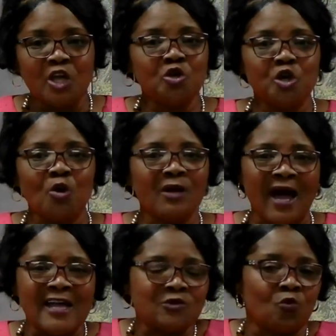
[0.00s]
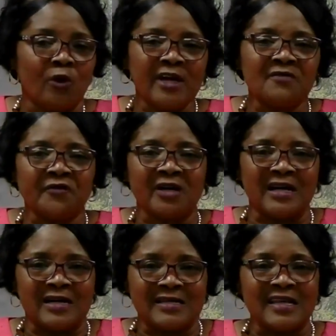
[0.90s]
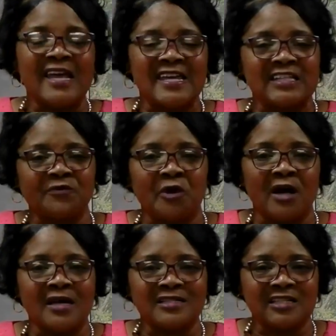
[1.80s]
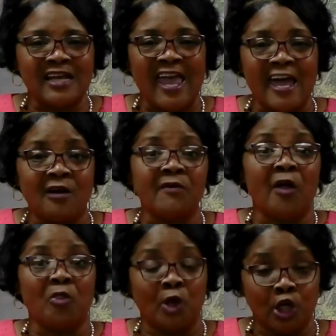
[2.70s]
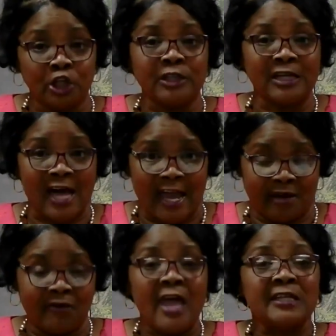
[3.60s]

You know, God's will for us is for us to have the good life,